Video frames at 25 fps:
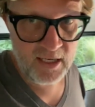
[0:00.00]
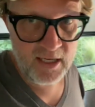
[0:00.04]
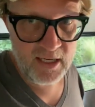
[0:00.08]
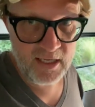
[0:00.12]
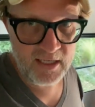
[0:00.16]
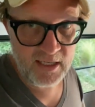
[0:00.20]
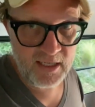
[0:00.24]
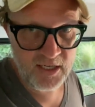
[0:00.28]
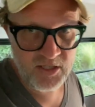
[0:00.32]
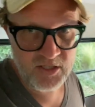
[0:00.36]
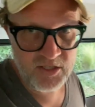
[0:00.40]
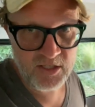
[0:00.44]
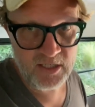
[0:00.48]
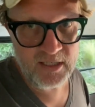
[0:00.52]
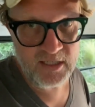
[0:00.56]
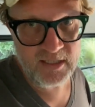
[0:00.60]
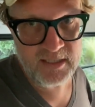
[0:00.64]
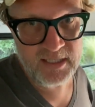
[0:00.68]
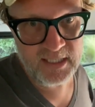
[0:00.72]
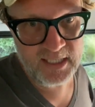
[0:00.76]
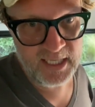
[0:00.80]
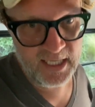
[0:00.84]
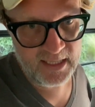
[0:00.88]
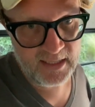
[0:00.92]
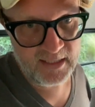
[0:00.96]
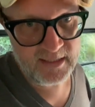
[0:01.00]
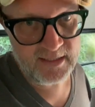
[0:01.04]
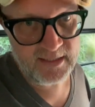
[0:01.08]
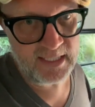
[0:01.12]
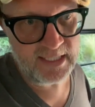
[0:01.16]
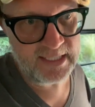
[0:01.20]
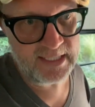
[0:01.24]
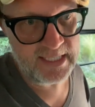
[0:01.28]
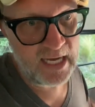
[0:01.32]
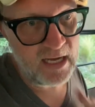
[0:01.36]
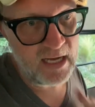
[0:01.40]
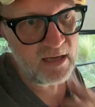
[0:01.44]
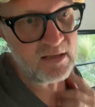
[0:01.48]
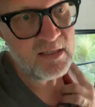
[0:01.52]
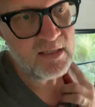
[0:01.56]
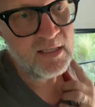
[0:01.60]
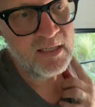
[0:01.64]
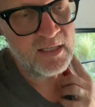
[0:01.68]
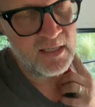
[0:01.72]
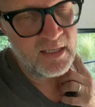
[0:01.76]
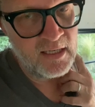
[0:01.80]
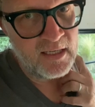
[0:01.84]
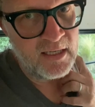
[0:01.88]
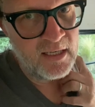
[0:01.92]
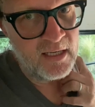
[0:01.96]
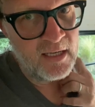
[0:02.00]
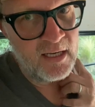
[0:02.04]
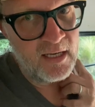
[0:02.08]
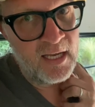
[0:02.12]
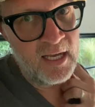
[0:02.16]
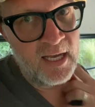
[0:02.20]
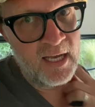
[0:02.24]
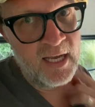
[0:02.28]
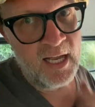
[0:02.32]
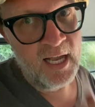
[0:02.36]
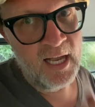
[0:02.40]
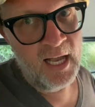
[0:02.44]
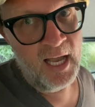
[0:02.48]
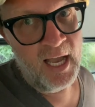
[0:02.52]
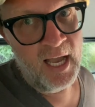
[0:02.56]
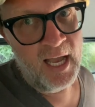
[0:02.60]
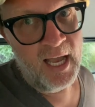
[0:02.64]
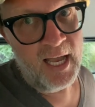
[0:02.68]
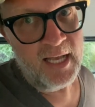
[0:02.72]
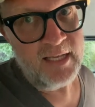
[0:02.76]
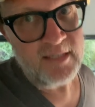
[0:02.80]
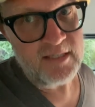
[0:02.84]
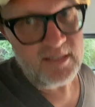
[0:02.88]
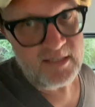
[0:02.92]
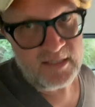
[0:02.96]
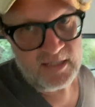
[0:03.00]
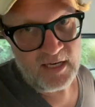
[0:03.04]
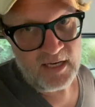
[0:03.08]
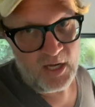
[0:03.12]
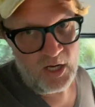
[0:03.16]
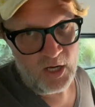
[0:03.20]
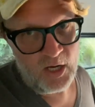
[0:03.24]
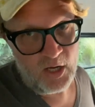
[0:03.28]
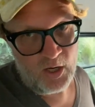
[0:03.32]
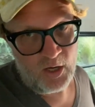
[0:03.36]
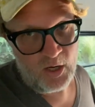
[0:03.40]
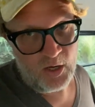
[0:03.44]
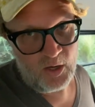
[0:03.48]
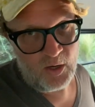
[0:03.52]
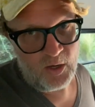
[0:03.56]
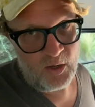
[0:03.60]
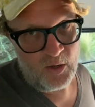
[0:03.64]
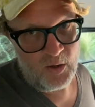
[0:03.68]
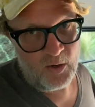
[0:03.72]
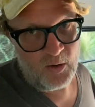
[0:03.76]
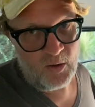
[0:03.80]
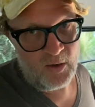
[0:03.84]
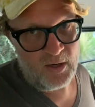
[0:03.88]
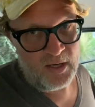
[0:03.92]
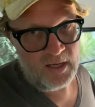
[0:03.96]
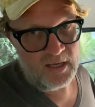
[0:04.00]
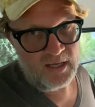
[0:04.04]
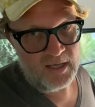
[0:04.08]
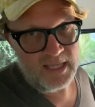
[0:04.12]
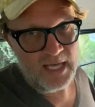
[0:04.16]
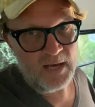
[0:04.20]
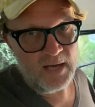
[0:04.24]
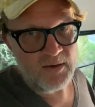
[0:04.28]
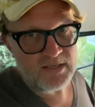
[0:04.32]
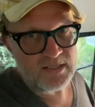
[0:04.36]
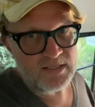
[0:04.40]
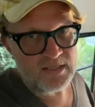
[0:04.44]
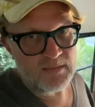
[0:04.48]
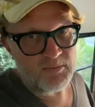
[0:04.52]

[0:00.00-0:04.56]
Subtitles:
condition, to get the seats out. So that was the